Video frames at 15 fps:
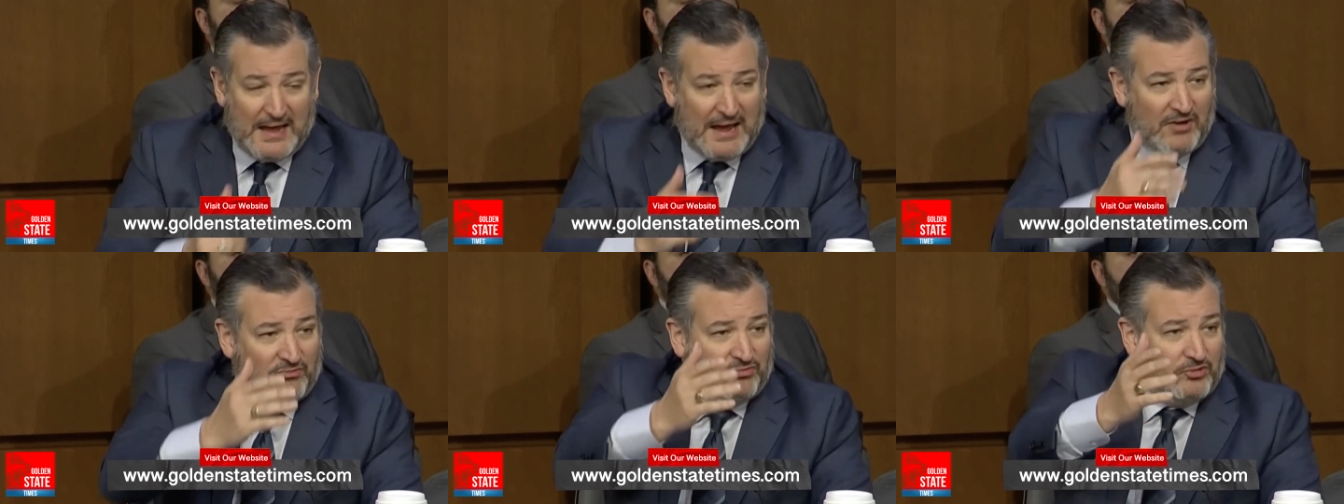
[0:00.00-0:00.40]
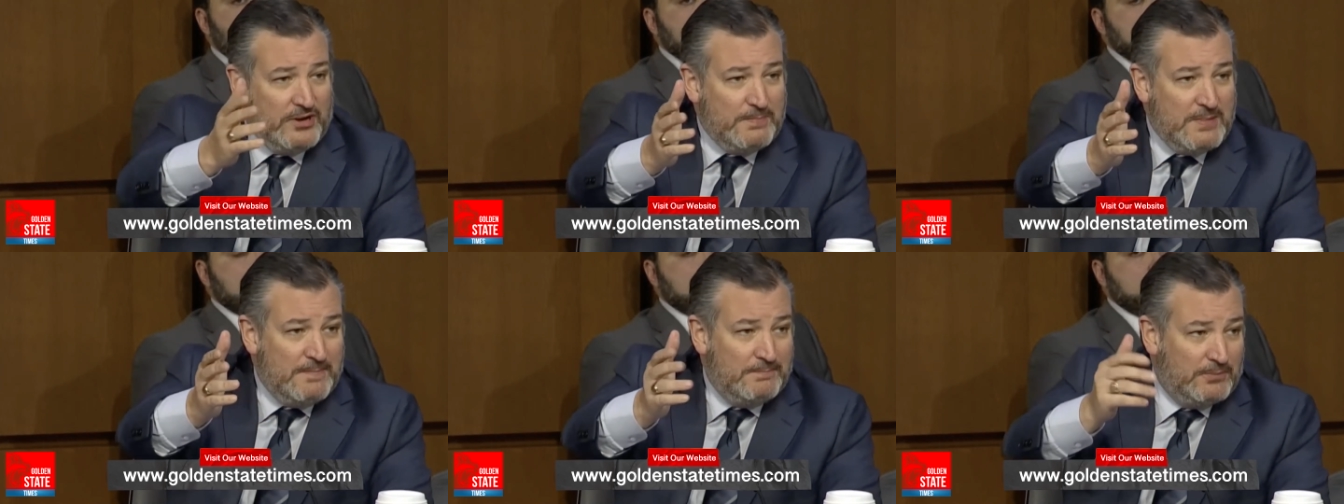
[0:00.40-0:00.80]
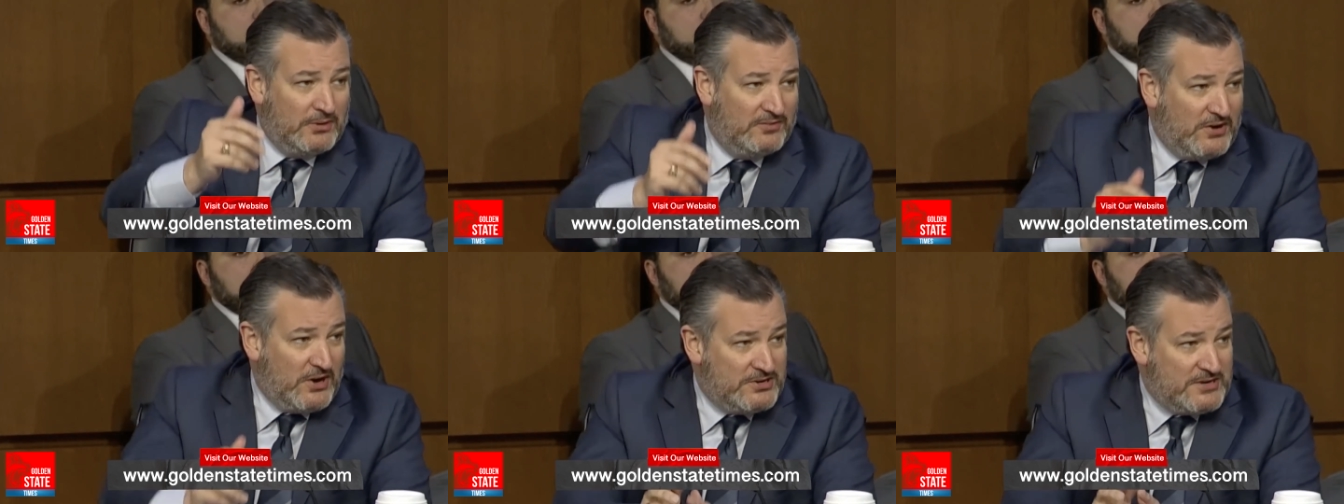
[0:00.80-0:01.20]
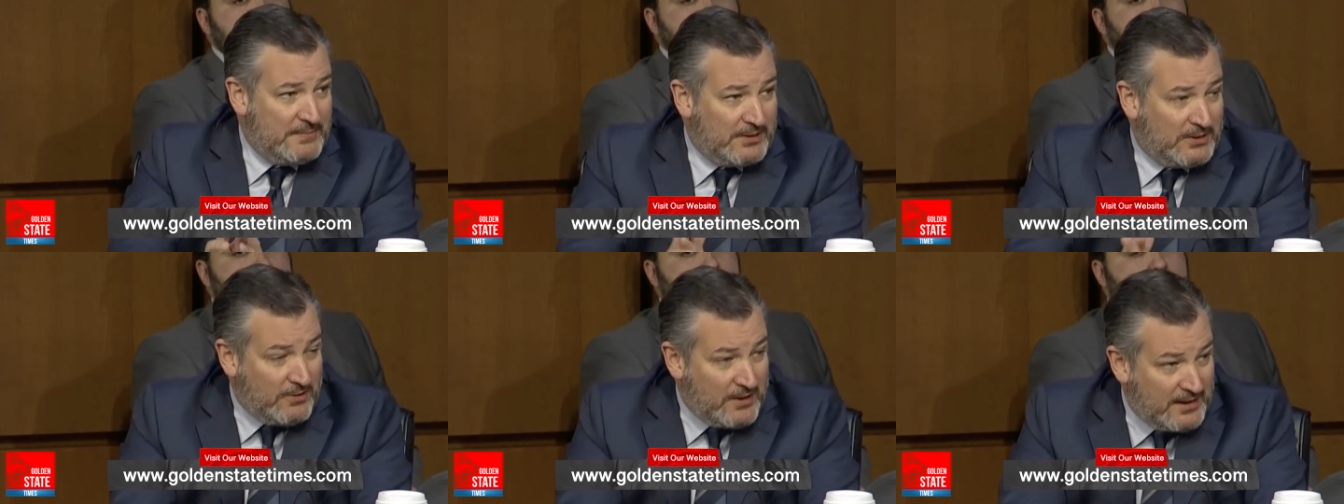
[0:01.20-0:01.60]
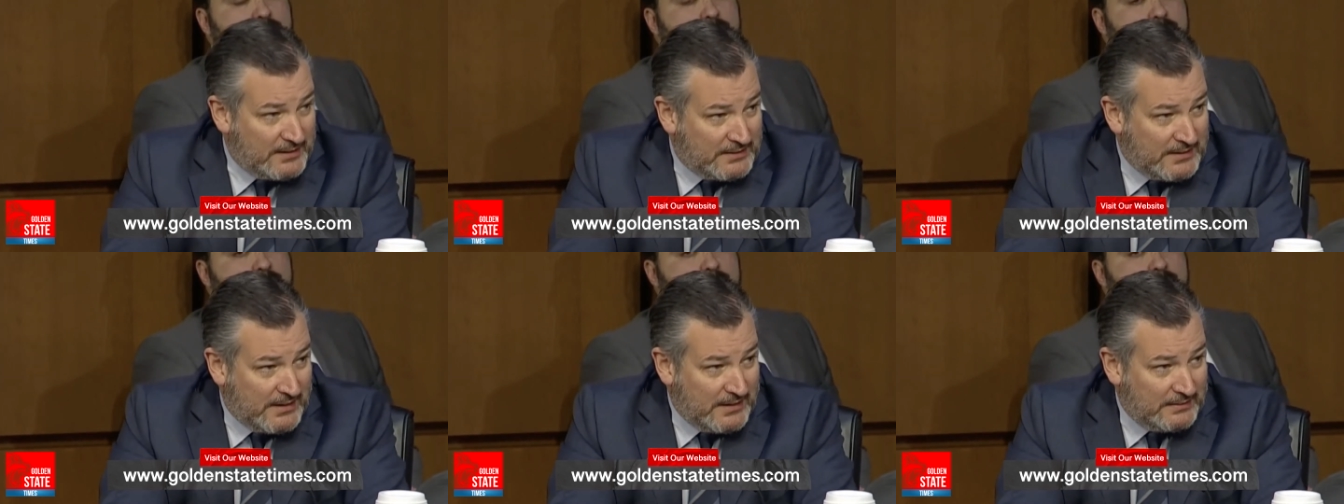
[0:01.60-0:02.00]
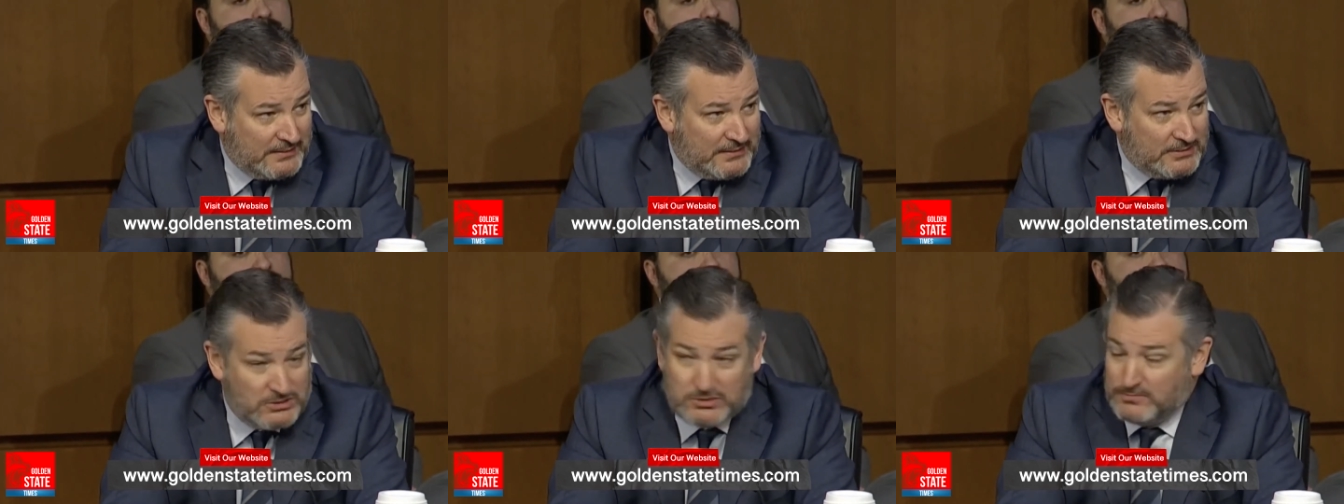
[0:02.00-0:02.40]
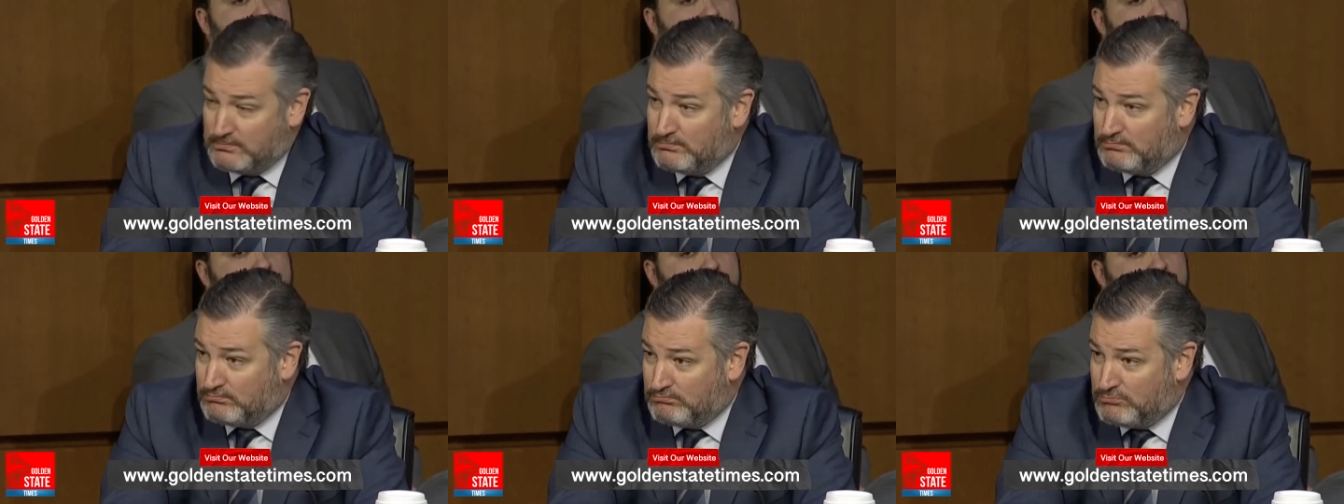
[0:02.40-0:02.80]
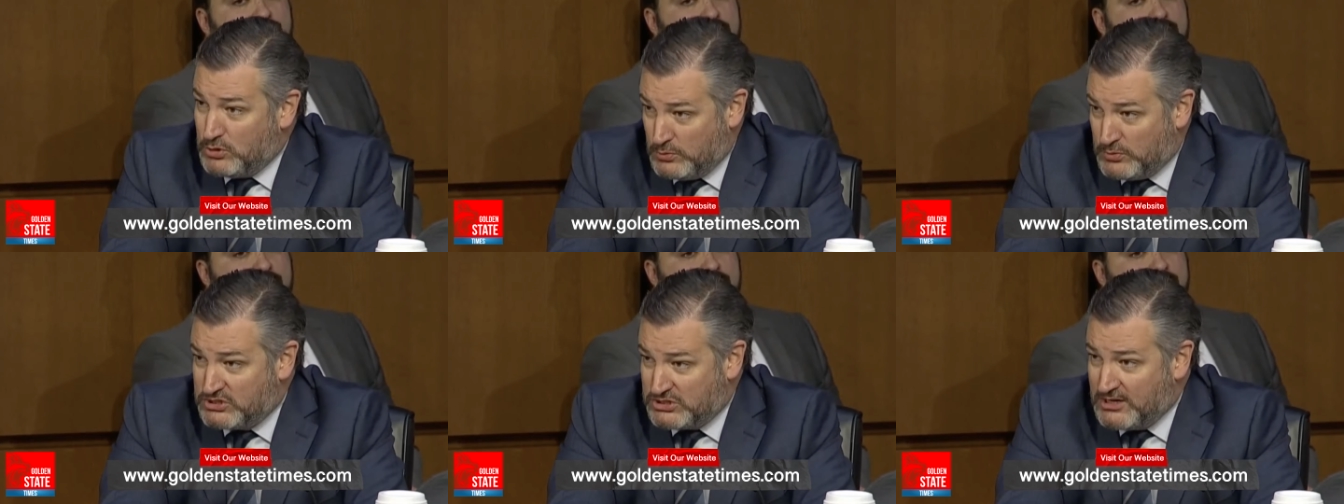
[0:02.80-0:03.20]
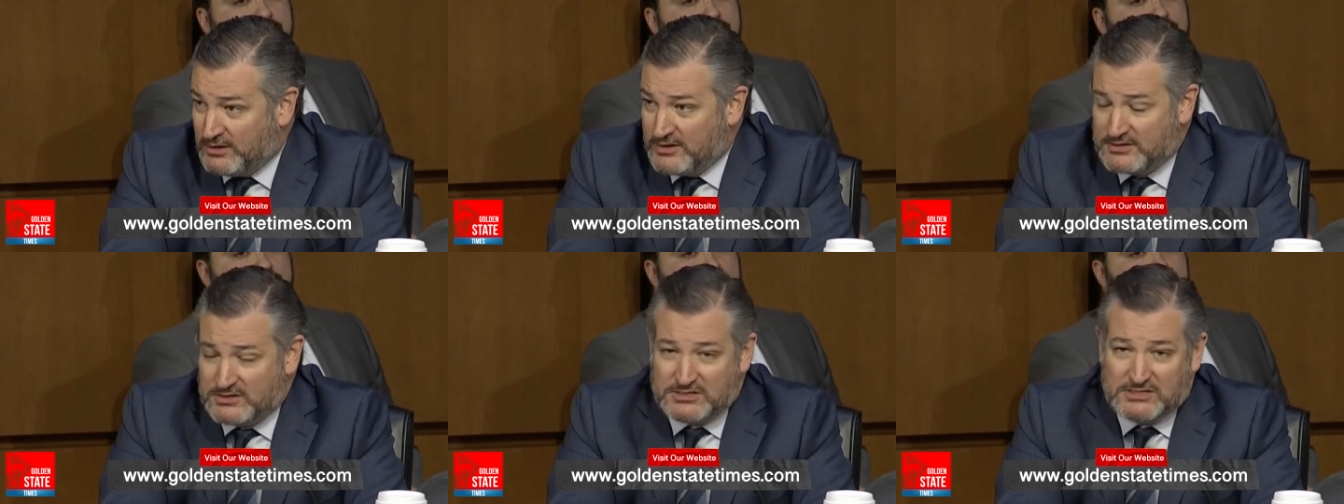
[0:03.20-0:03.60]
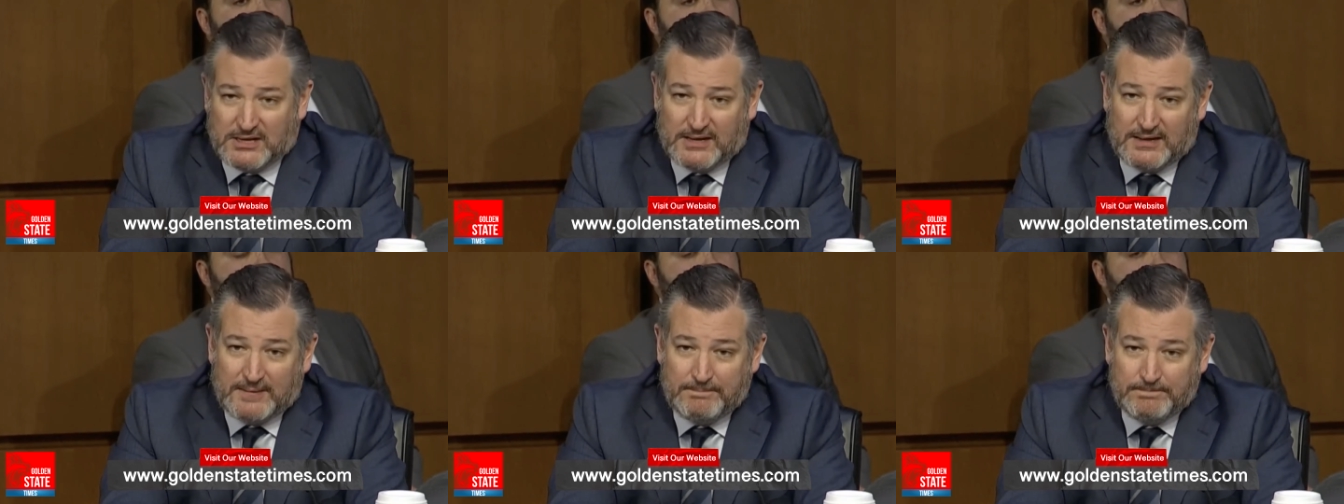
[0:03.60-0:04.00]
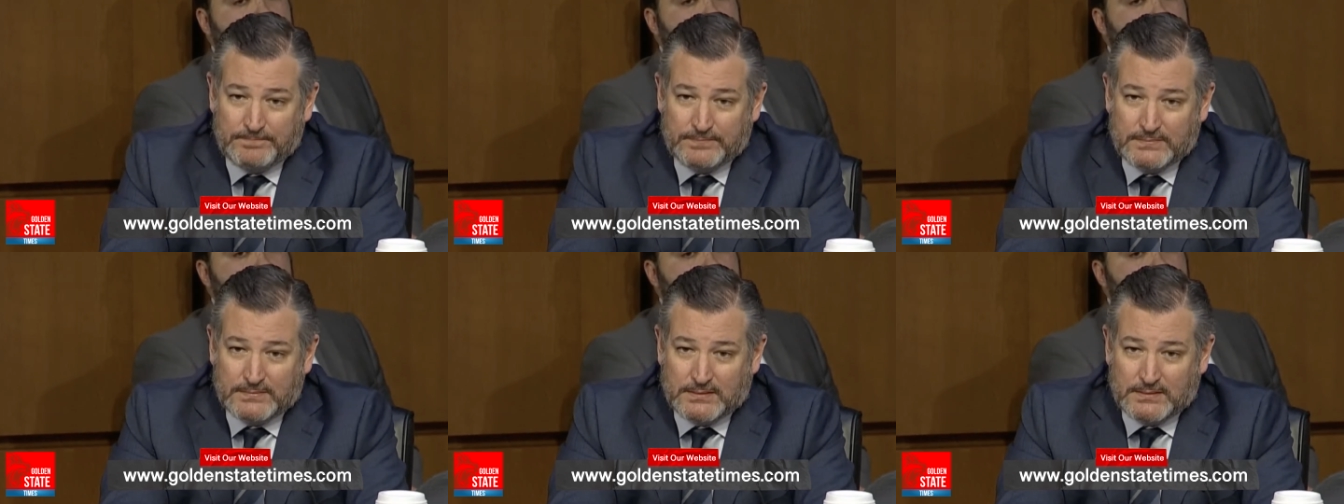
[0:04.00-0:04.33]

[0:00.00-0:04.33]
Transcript: every member of our Democratic colleagues who was here at the time